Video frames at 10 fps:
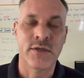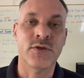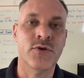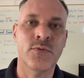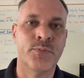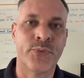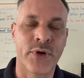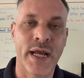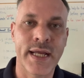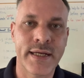you
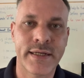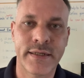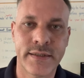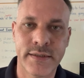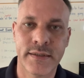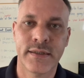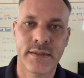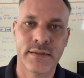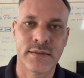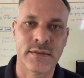break
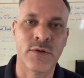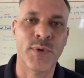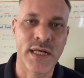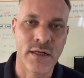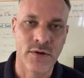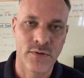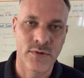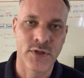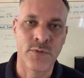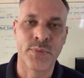the window,
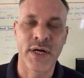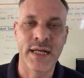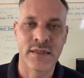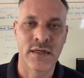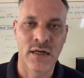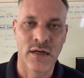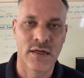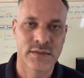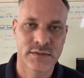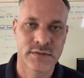you break the
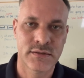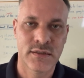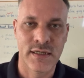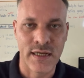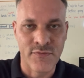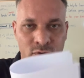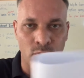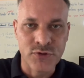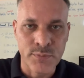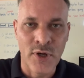glass, it
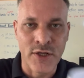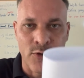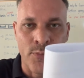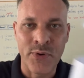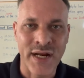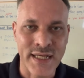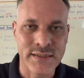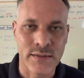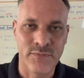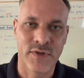falls apart, you break
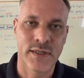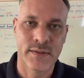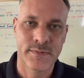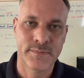something.